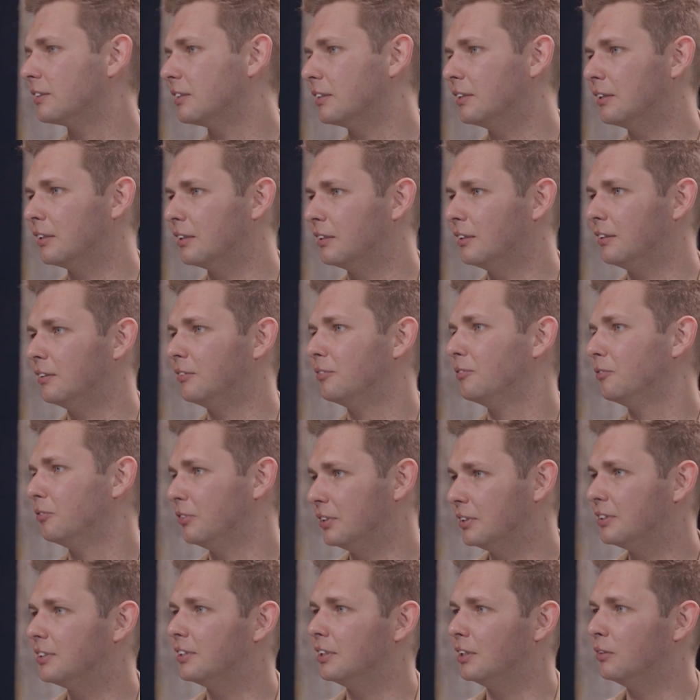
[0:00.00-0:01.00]
in the
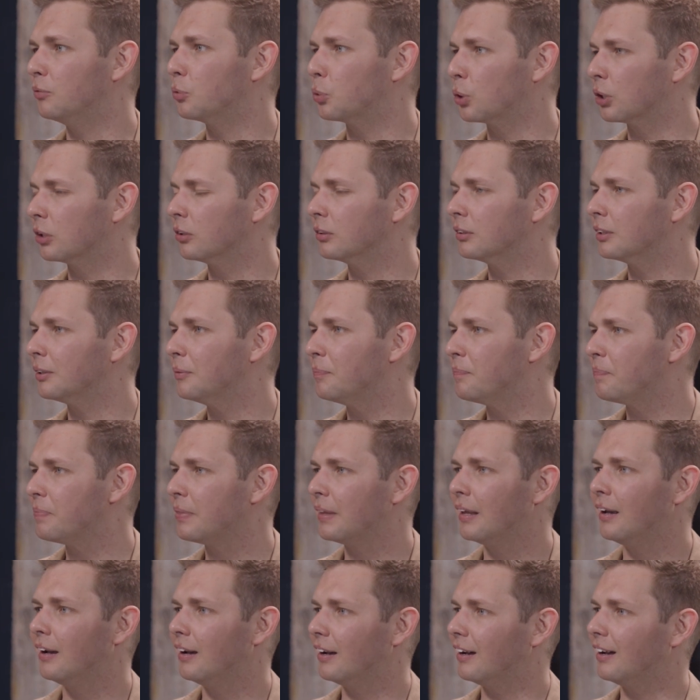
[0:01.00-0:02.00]
VC world,
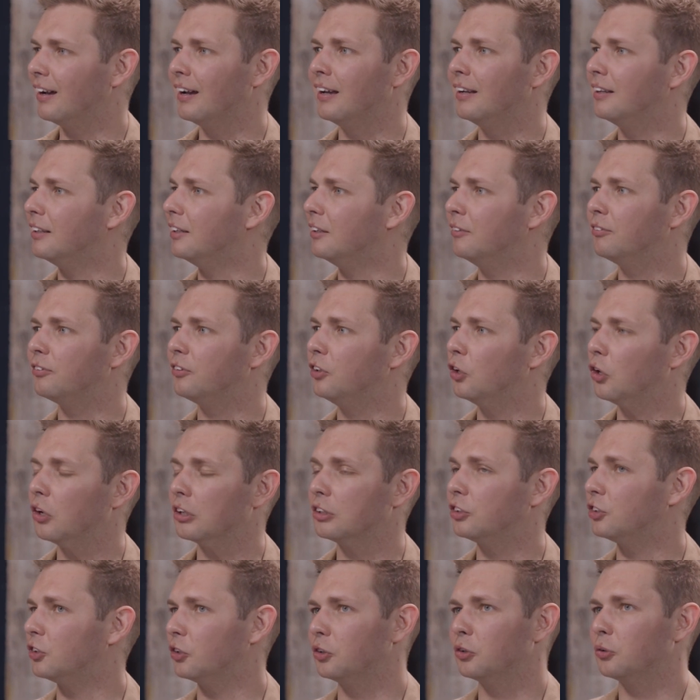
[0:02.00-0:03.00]
and if
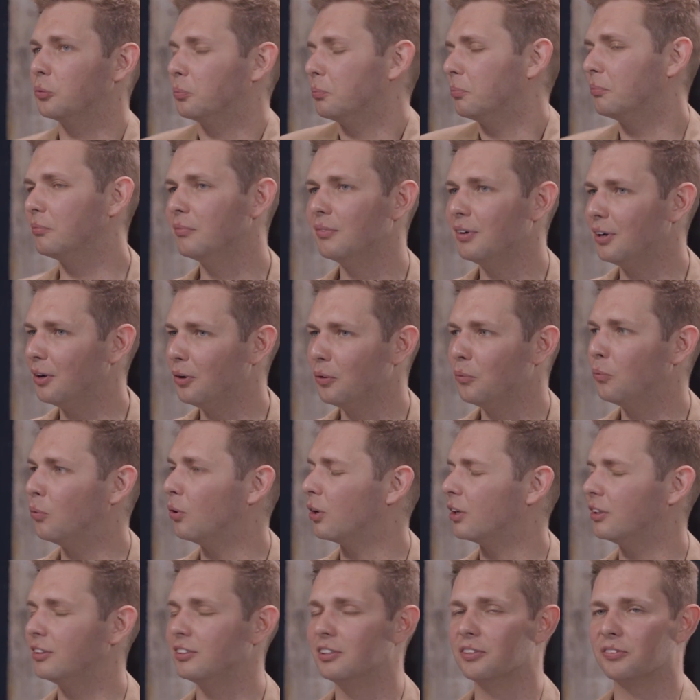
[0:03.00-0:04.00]
not, so
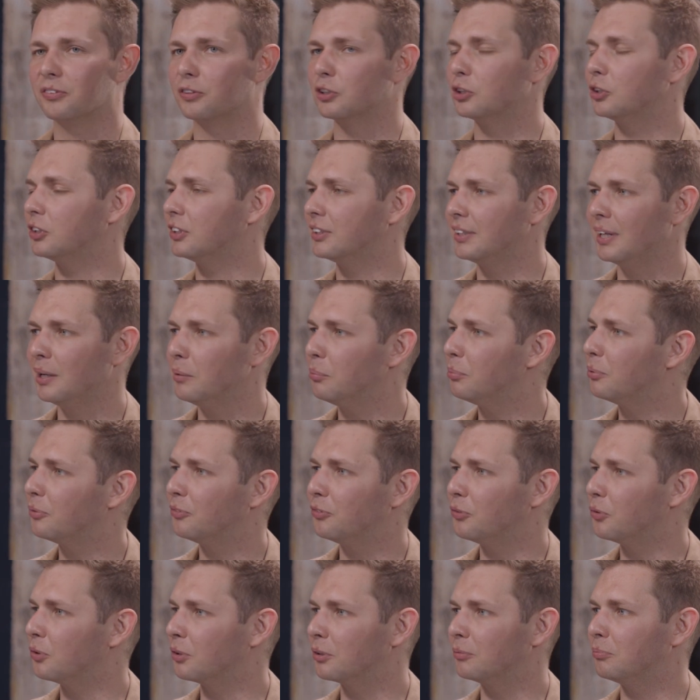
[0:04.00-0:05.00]
what is the first step
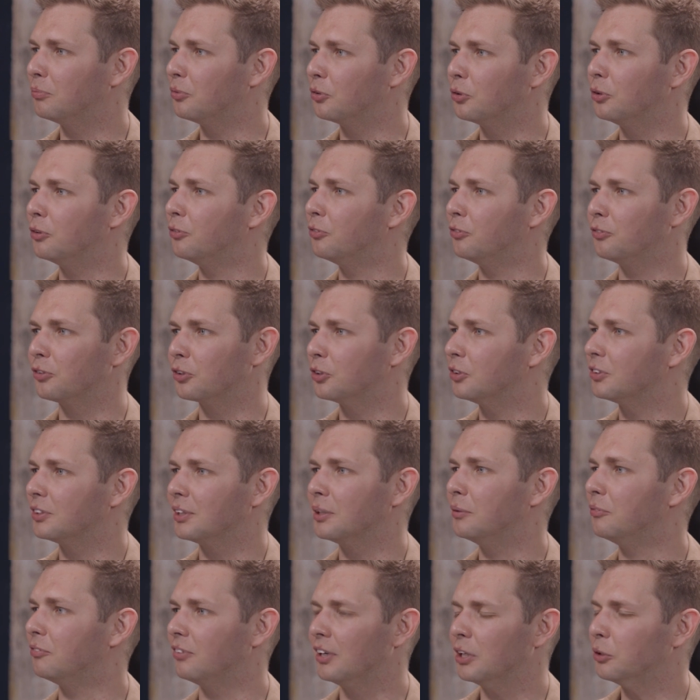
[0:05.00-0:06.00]
for a
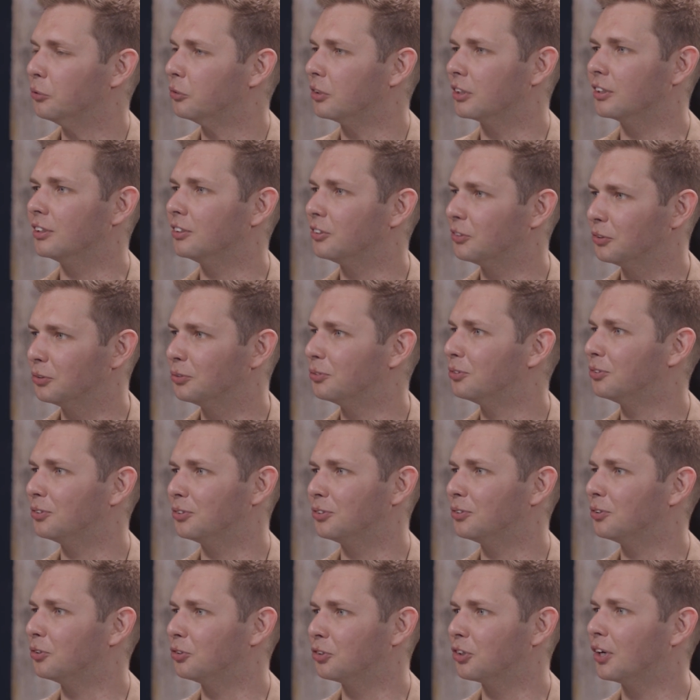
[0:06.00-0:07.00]
first-time founder to
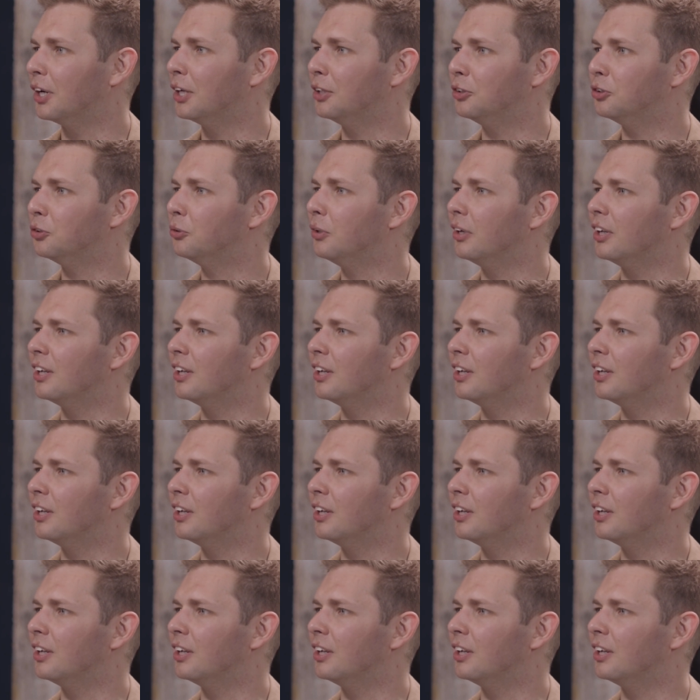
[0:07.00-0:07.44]
try and do